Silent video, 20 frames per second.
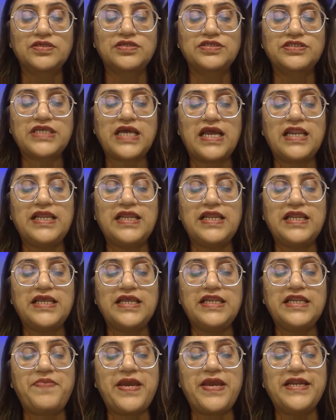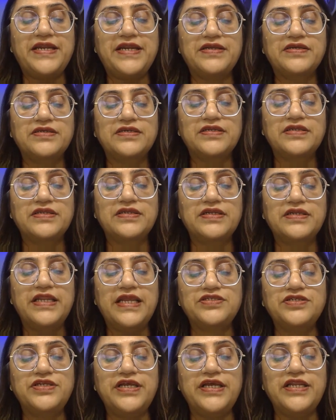salary paid. Next
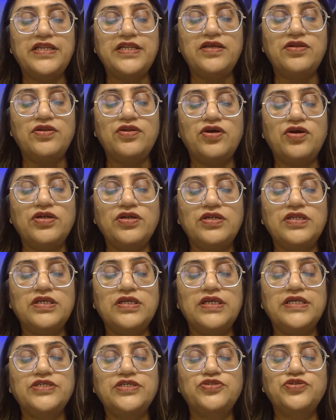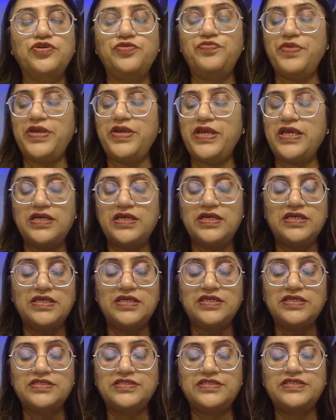day not, it should be
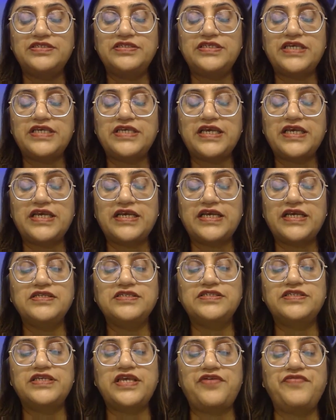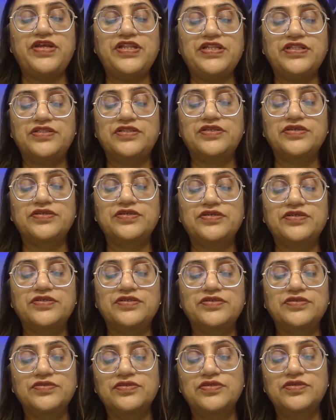2nd 7th,
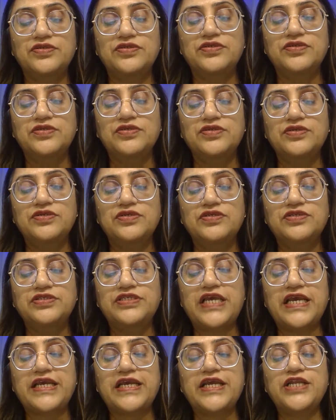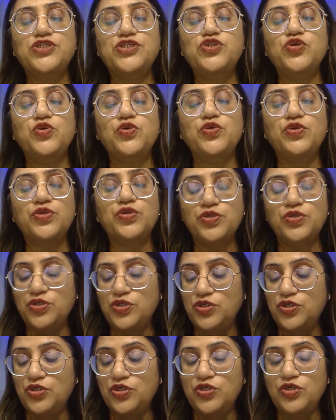2nd June.
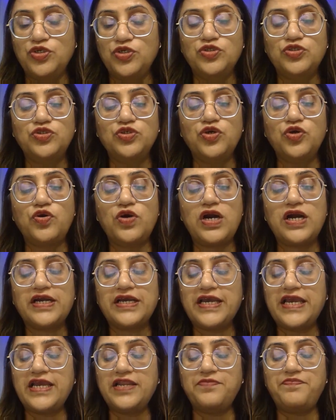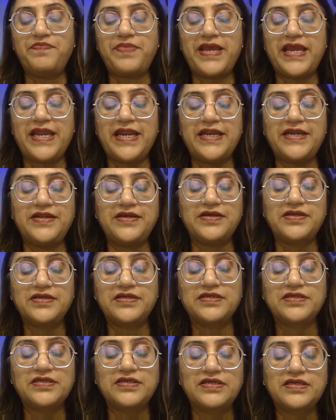So again paid
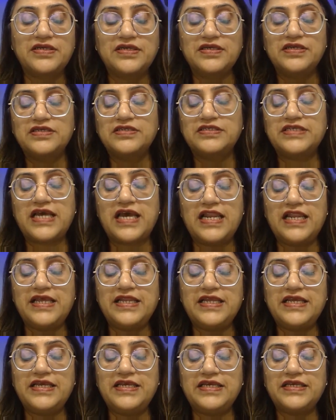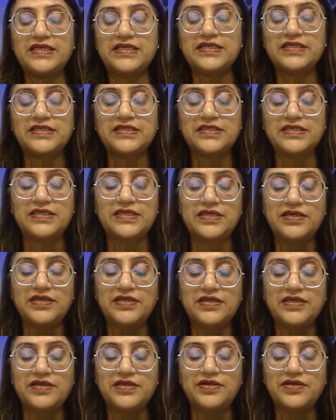salary
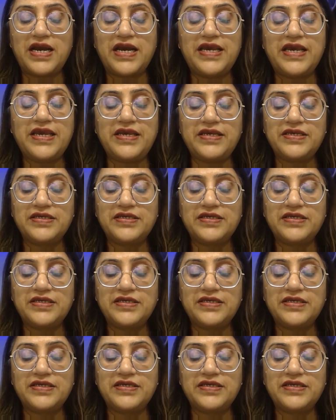by